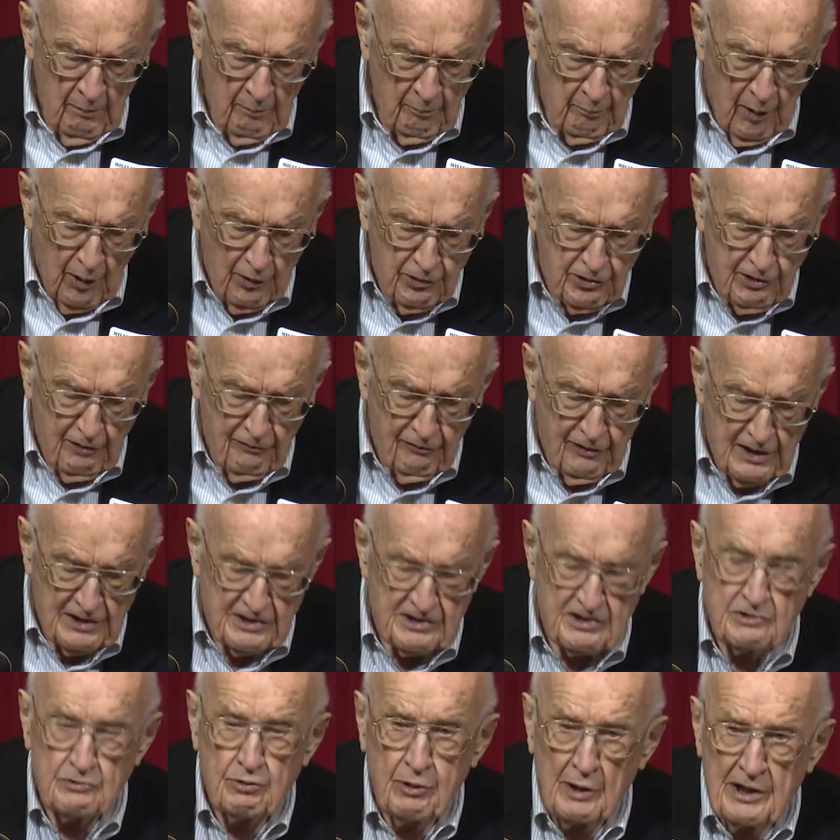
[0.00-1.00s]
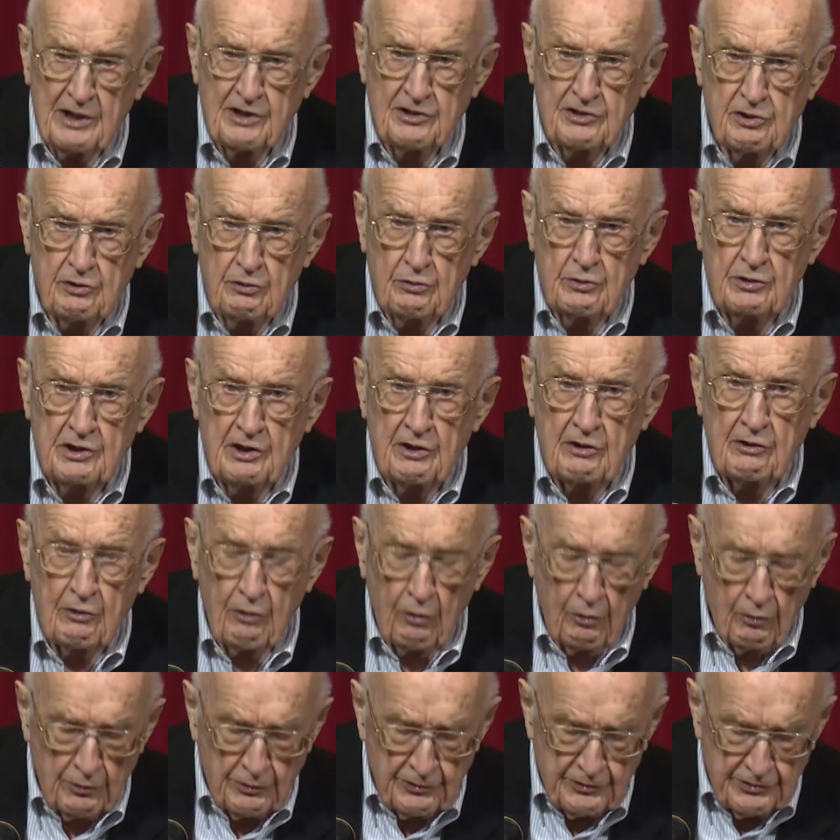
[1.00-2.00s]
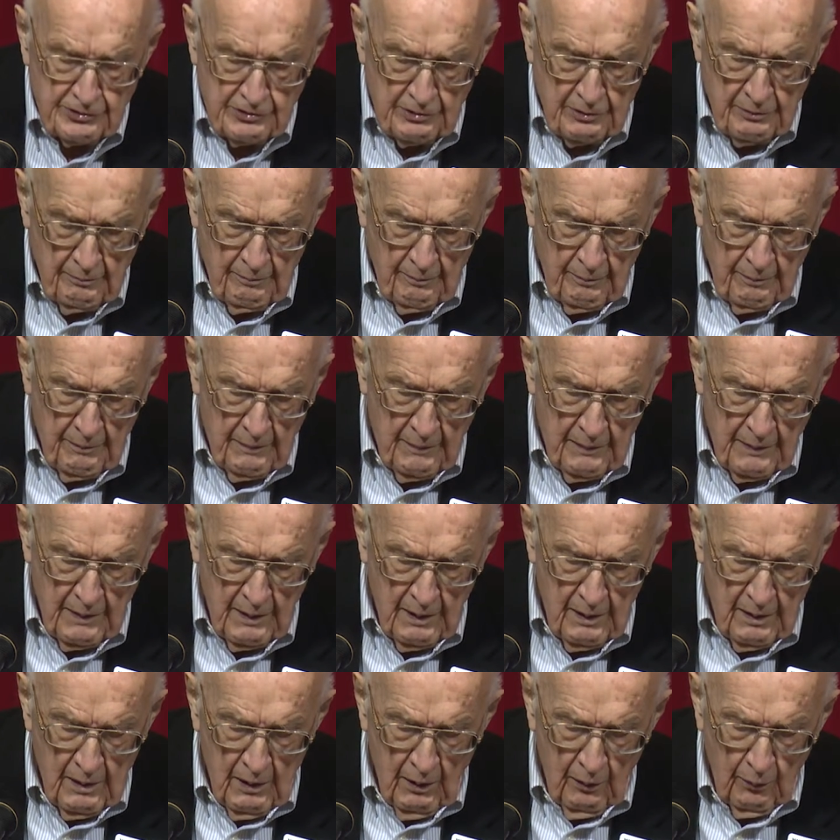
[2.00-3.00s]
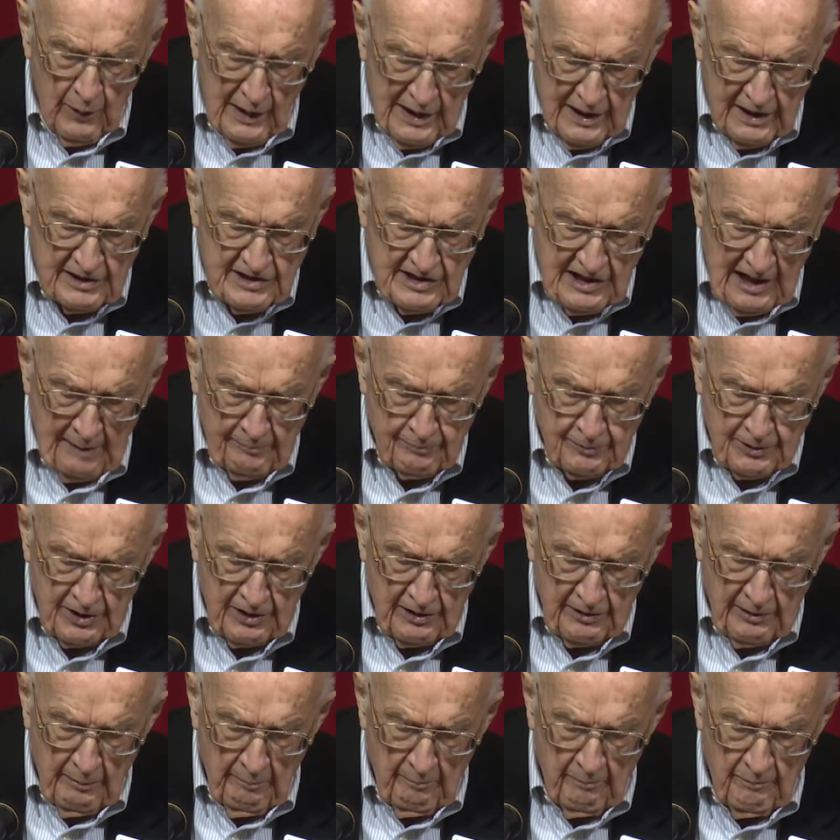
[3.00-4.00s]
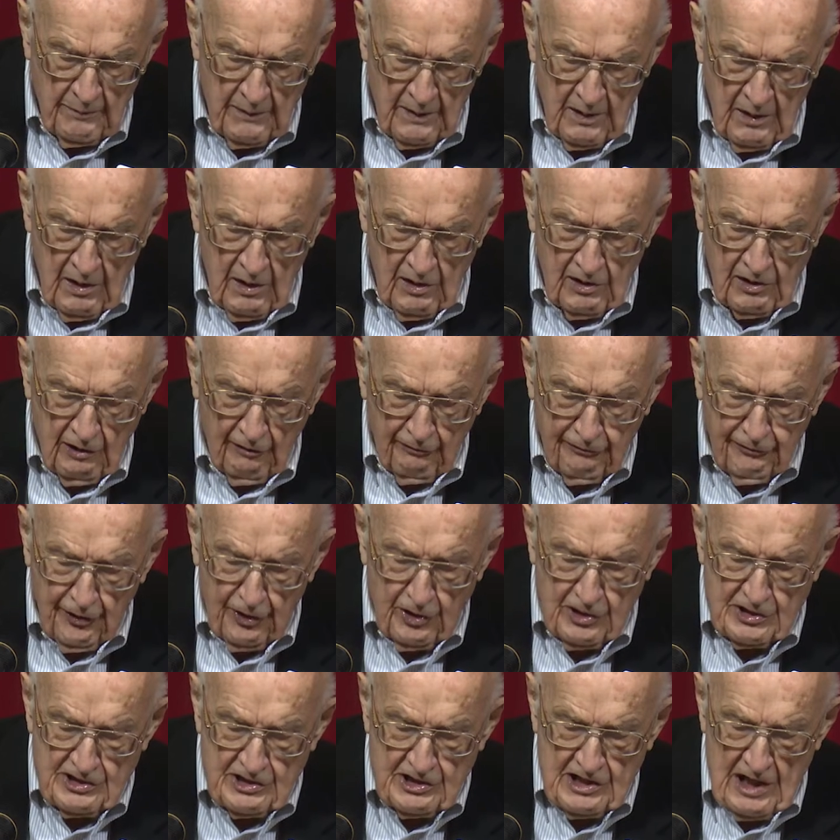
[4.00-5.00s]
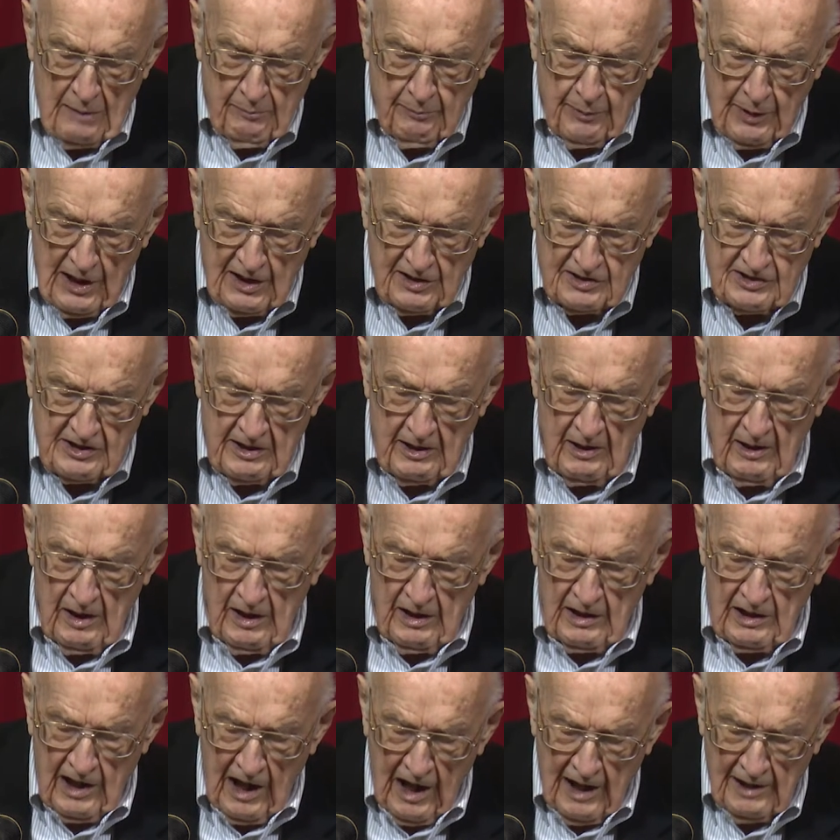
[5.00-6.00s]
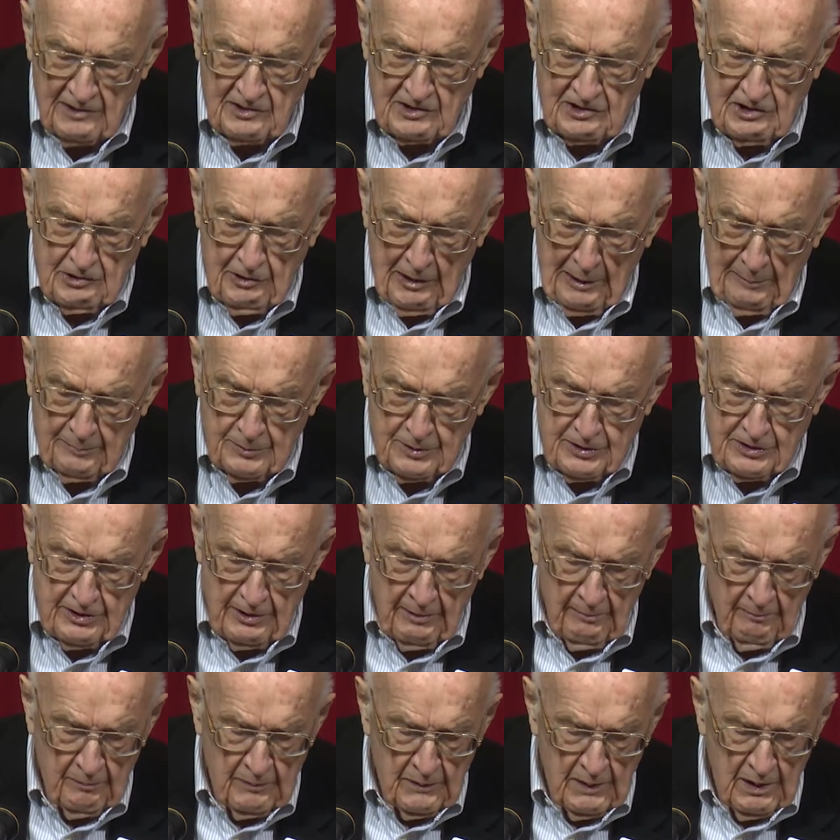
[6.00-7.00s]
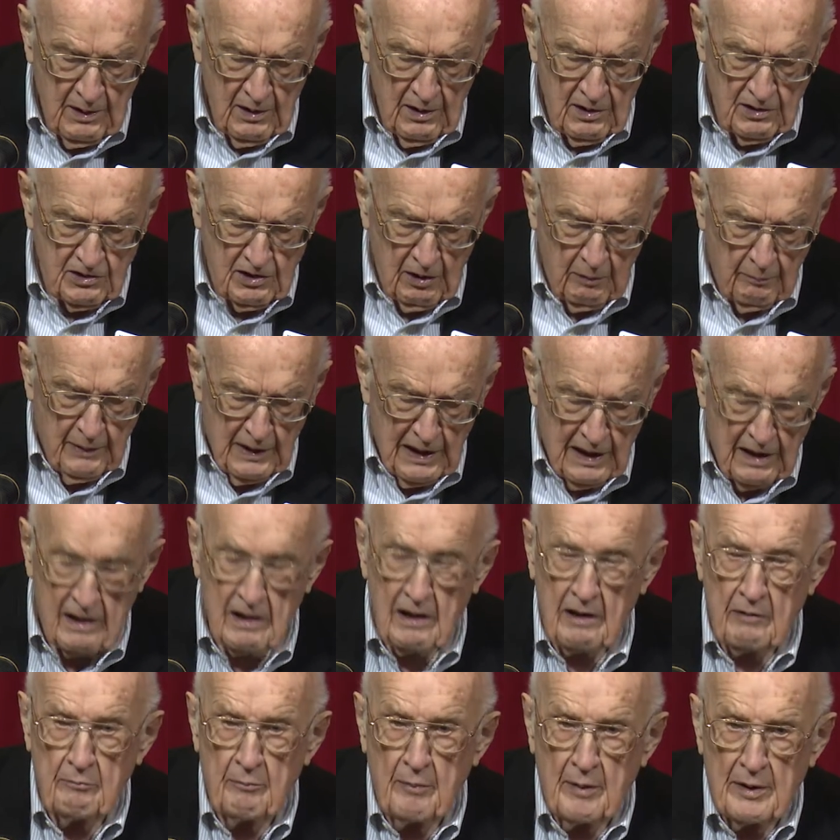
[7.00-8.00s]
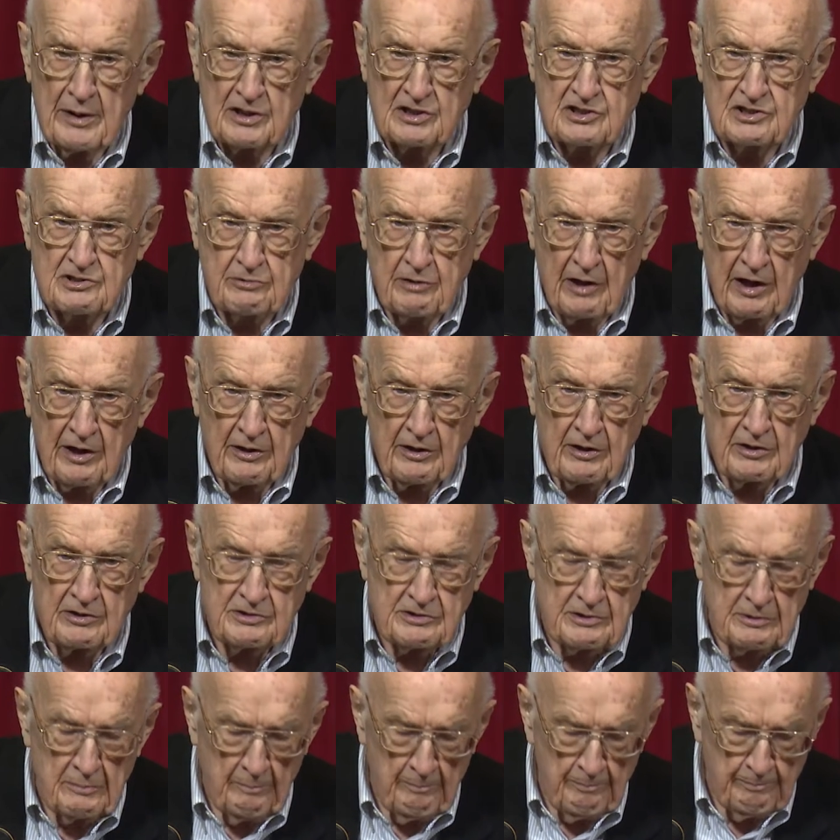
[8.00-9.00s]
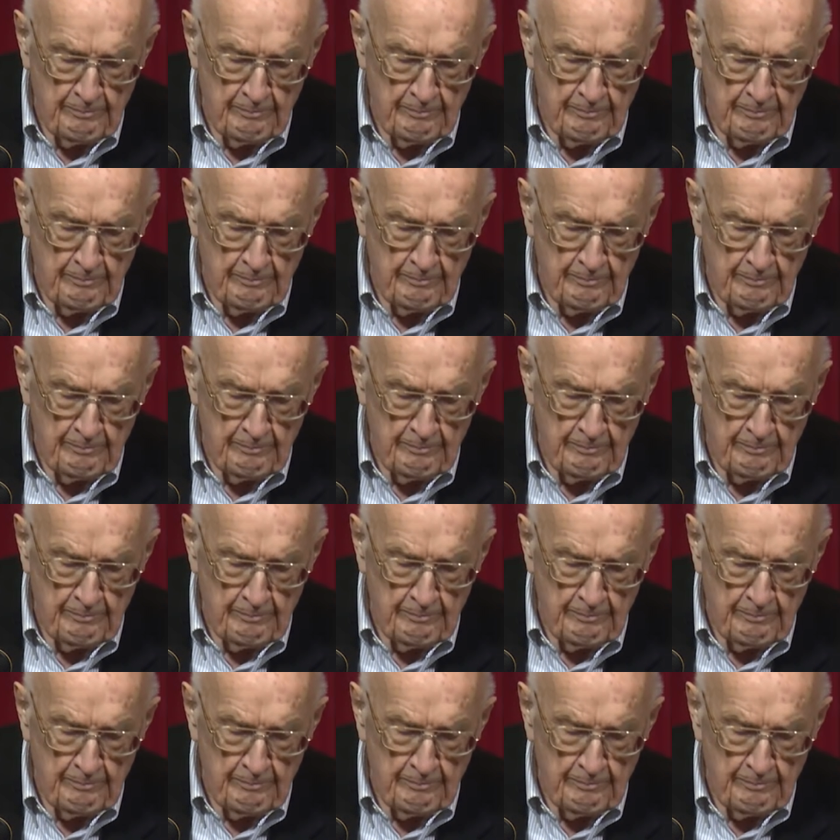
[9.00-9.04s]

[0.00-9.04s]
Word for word: Both of us, 22 year olds, we accepted the first CPS conscripts to be administrators.